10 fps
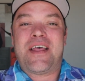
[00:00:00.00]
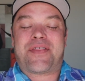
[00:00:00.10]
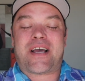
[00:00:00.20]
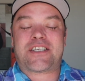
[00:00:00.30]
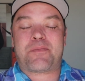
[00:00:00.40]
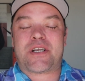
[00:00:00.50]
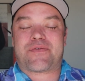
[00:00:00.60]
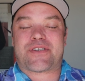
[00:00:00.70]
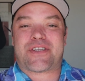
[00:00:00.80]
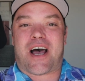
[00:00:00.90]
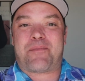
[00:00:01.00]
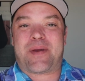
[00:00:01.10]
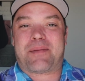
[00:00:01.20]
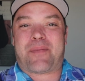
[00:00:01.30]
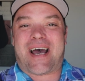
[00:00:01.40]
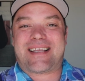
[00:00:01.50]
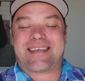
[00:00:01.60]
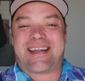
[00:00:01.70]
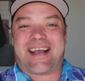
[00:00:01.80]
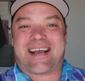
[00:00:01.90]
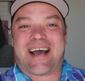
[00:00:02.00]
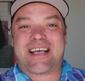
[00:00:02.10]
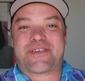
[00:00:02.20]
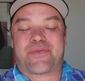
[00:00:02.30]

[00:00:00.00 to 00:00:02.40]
Thanks so much for stopping by today, guys.